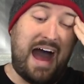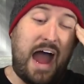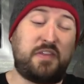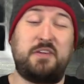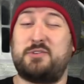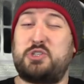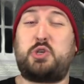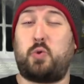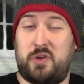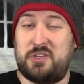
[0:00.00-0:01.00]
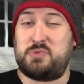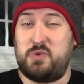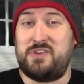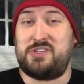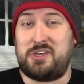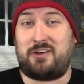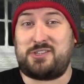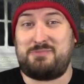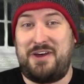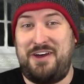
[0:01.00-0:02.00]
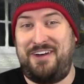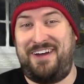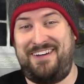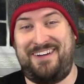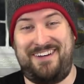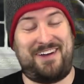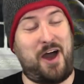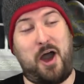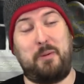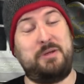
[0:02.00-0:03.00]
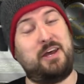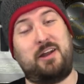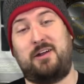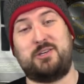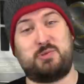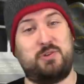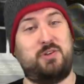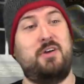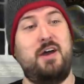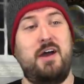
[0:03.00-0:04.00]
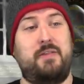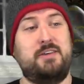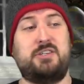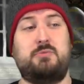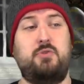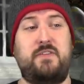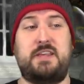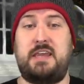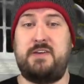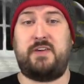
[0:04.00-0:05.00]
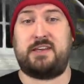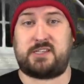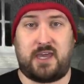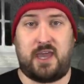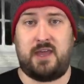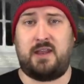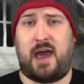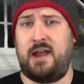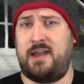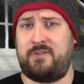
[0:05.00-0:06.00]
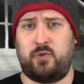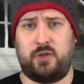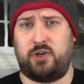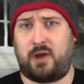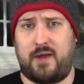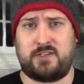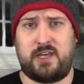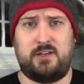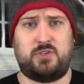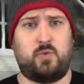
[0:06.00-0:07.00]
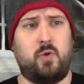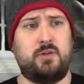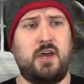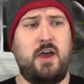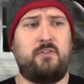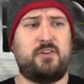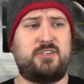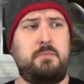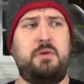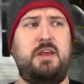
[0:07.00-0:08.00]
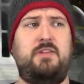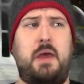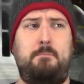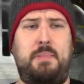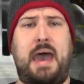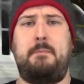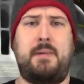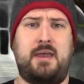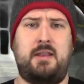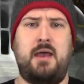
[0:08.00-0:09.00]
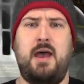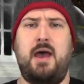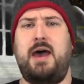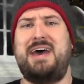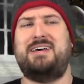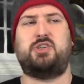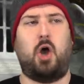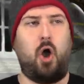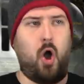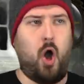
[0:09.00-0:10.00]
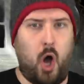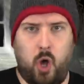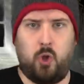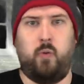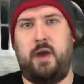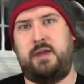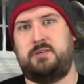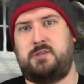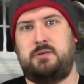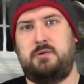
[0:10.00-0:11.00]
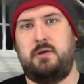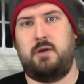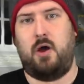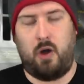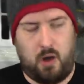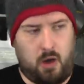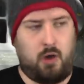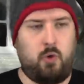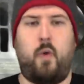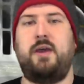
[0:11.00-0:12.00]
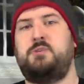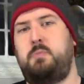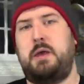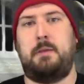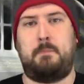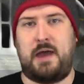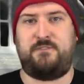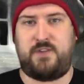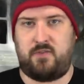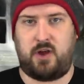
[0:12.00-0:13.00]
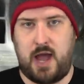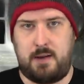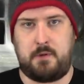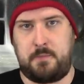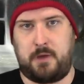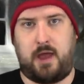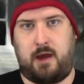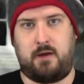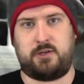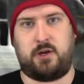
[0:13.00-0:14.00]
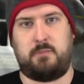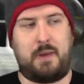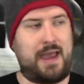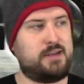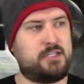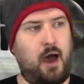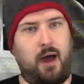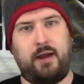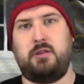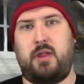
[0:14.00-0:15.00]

I think the story in this movie sucks. I'll be dead honest with you. This is a movie that even as a kid, I never really gravitated towards. For somebody that Batman has always, always been my favorite comic book character, my entire